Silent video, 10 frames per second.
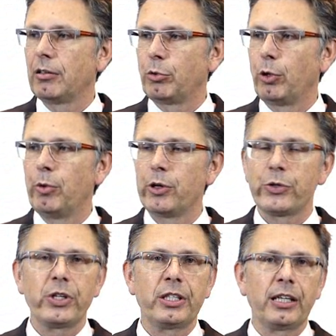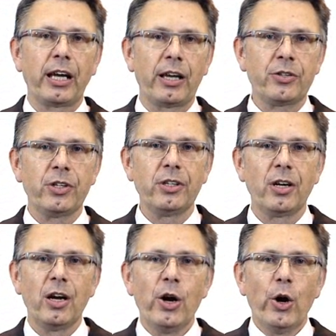bromoacetic acid.
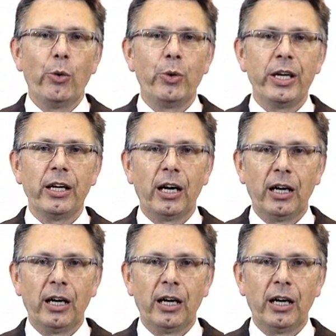We